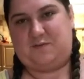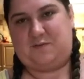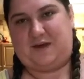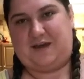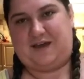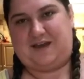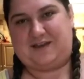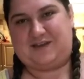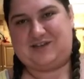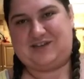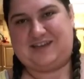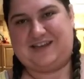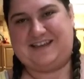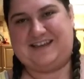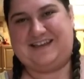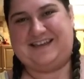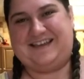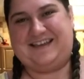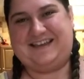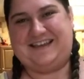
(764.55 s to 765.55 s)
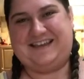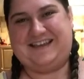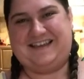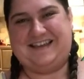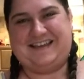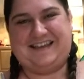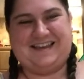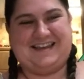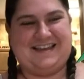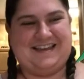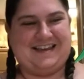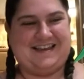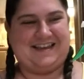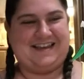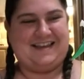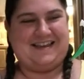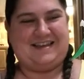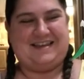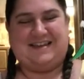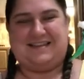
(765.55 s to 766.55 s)
batch.
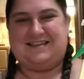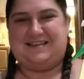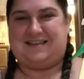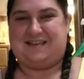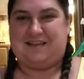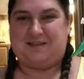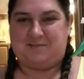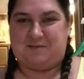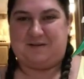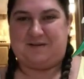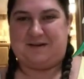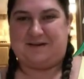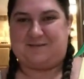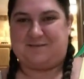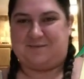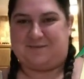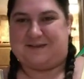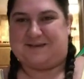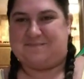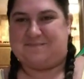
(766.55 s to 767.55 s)
So that's my recipe.